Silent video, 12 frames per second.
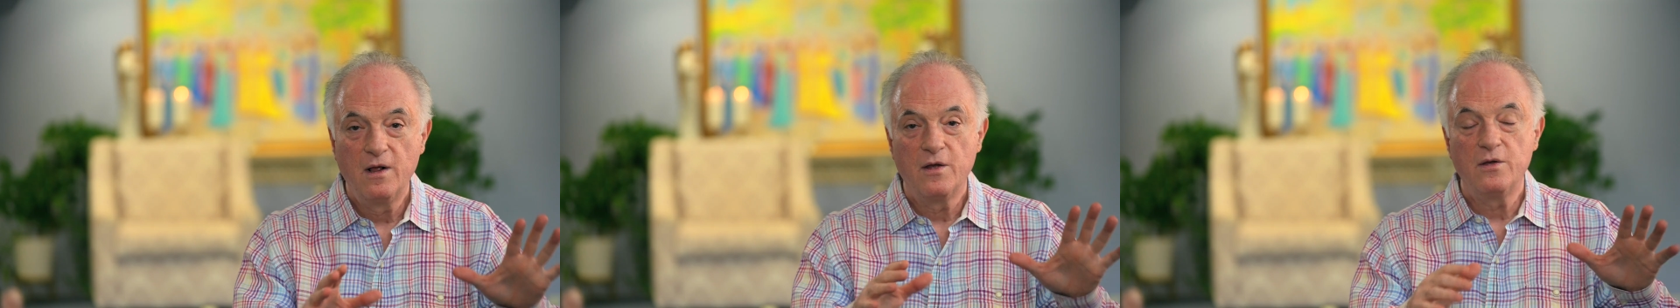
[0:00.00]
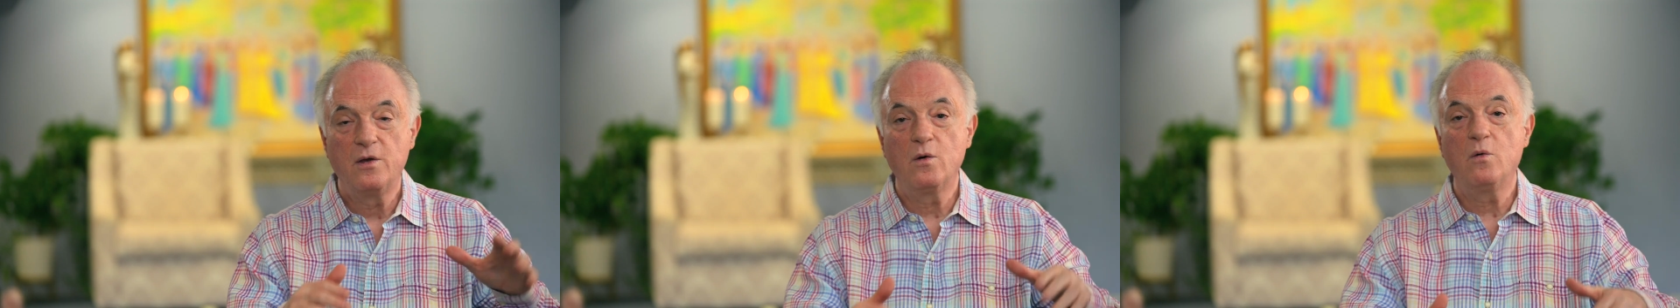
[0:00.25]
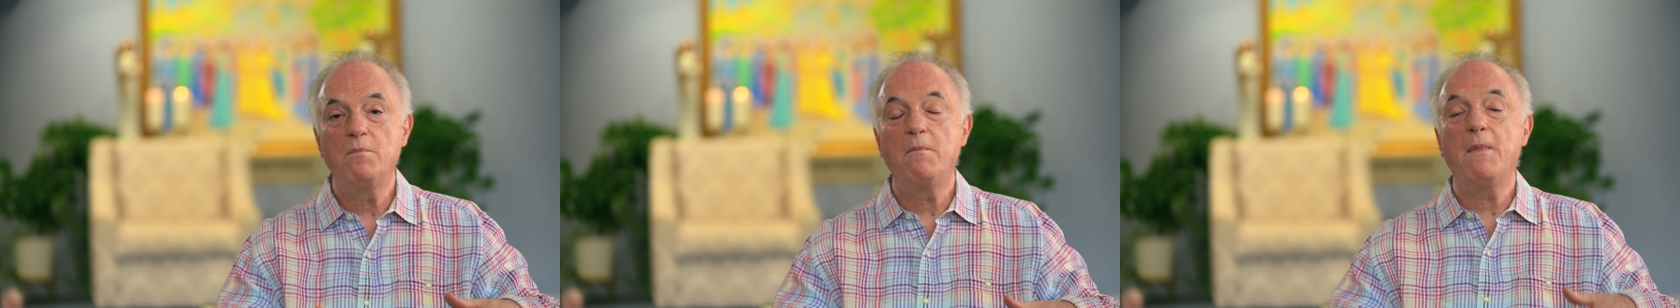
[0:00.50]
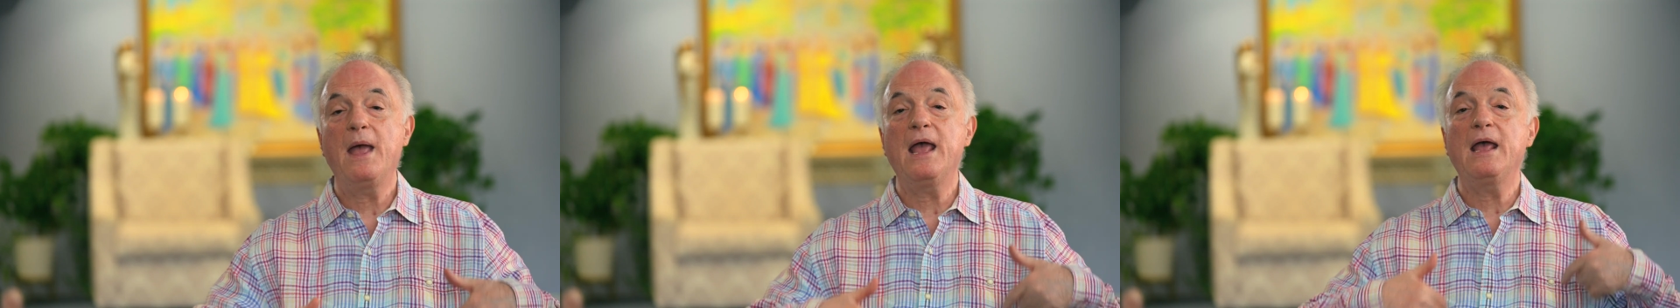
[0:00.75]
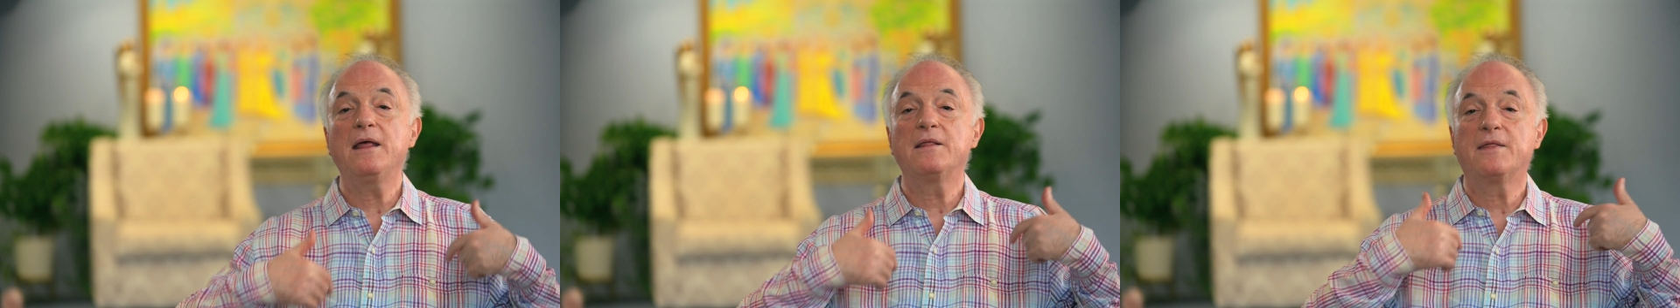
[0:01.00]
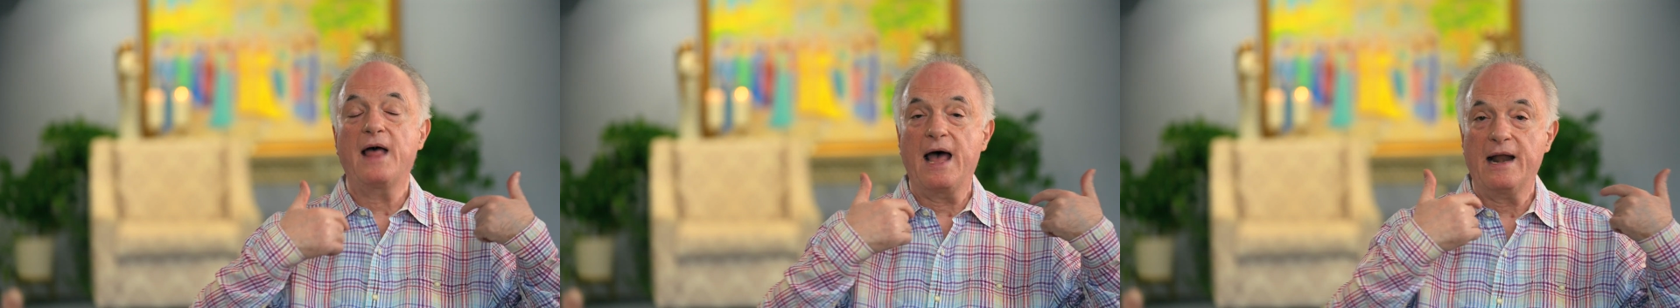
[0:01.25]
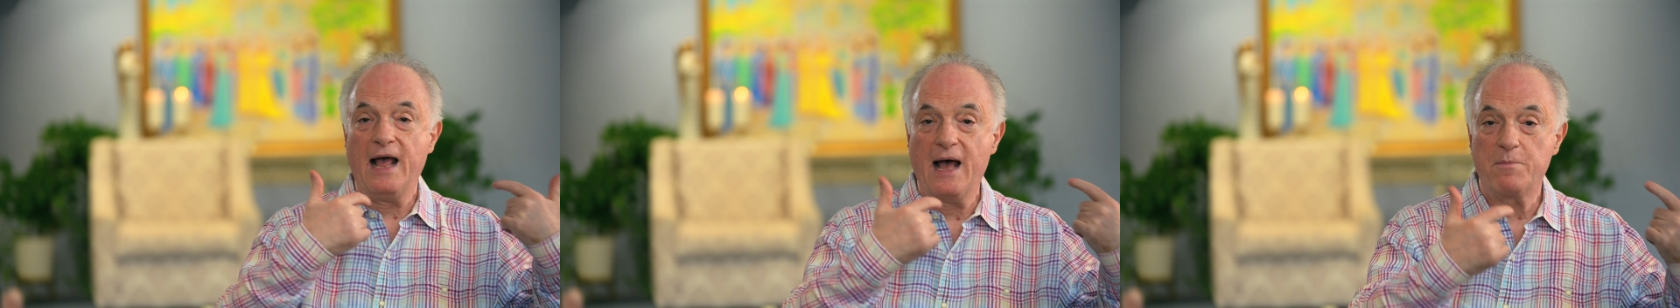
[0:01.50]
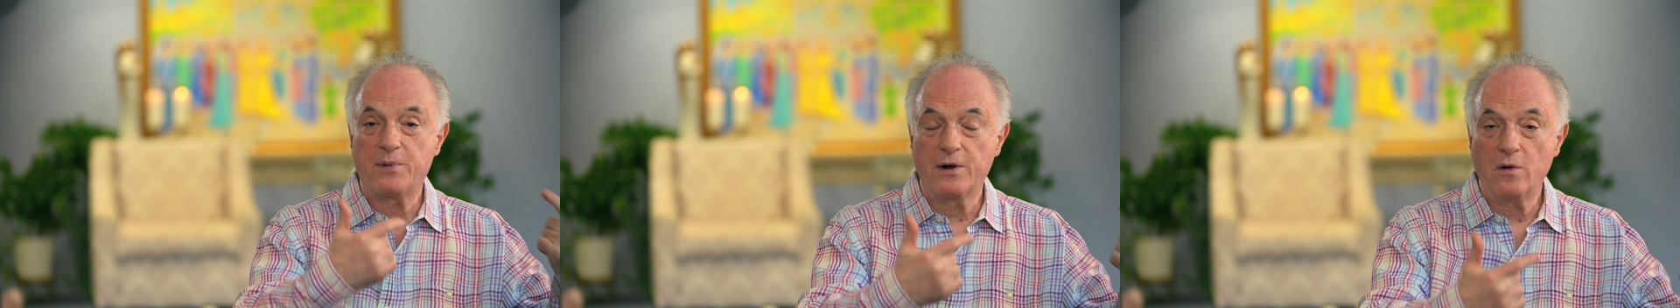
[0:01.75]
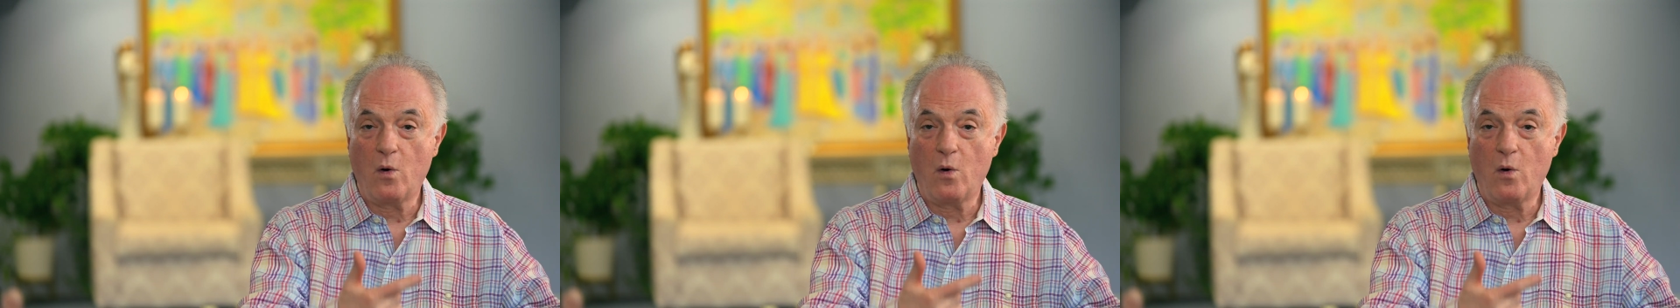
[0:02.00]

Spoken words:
You made that happen